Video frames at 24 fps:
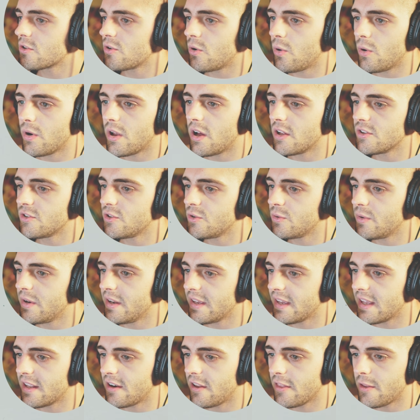hard to hold on to
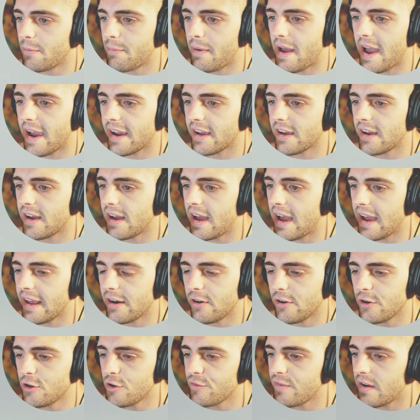and get on the back.
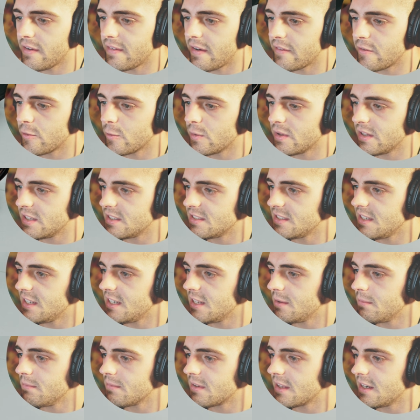I don't know if I've ever really
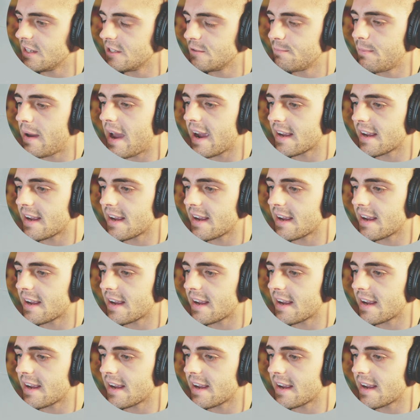seen him get his